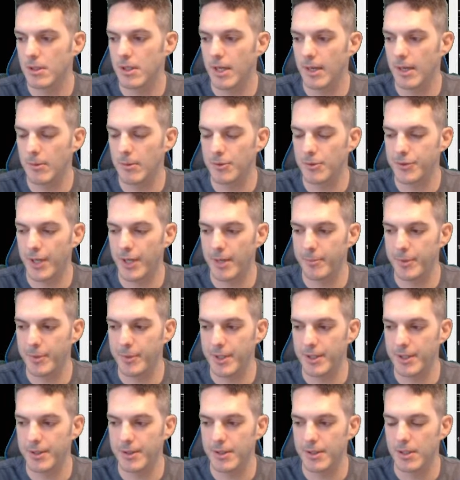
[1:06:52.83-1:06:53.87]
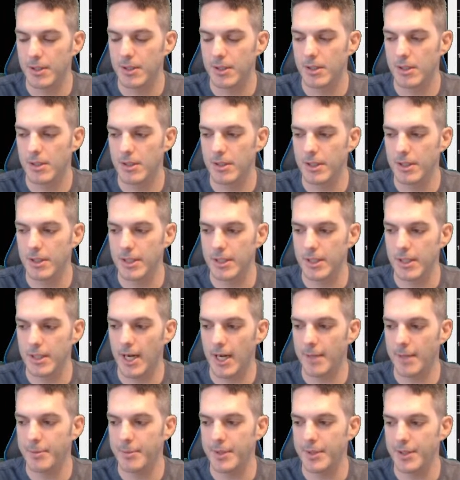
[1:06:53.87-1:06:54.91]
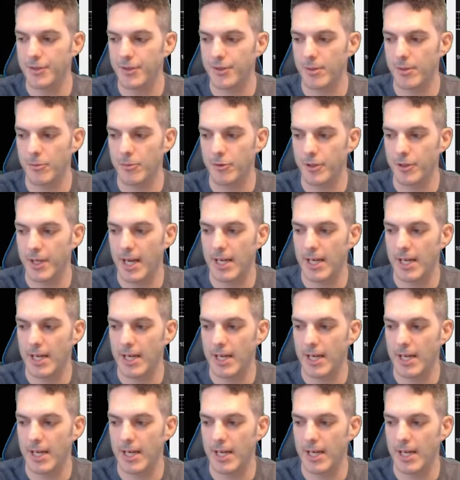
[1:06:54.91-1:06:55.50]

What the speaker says: and we'll type in the IP summary